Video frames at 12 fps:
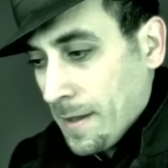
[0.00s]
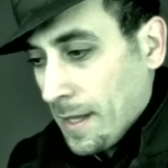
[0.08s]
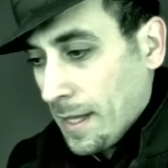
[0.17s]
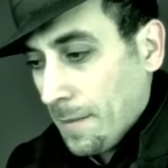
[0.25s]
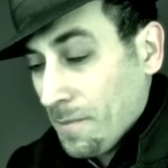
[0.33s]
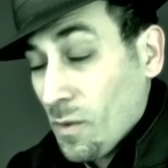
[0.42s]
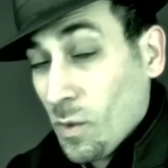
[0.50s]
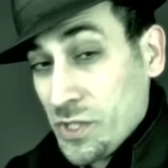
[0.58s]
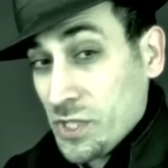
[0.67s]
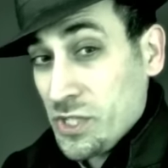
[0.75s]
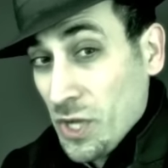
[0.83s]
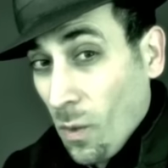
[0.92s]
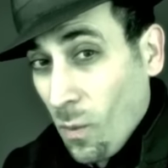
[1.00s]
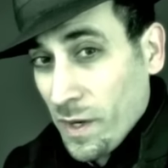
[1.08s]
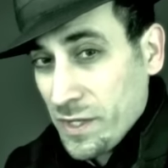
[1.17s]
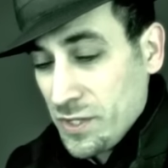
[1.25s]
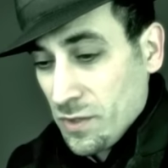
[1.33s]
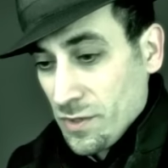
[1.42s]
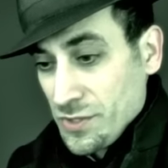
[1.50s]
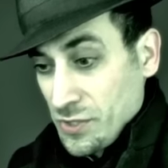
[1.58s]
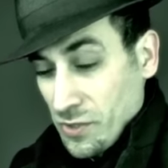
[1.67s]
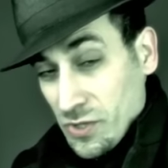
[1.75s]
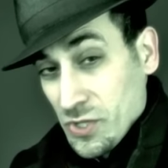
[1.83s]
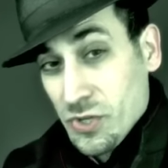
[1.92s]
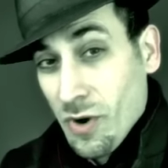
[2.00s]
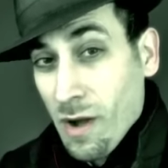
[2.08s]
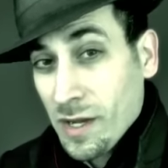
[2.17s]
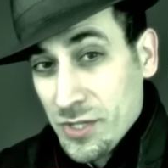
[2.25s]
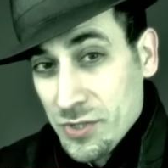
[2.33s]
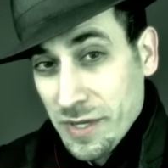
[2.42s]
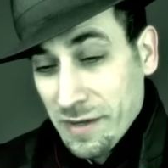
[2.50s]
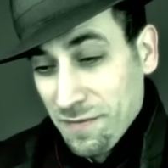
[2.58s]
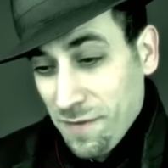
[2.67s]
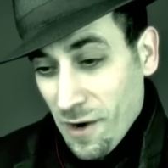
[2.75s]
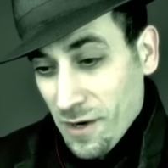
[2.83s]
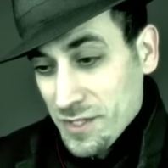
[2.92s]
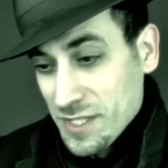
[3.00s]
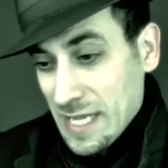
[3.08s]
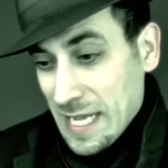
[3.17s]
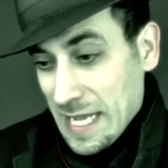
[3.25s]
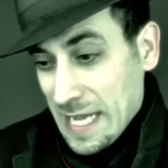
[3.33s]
What you don't want to do is do your strongest trick first,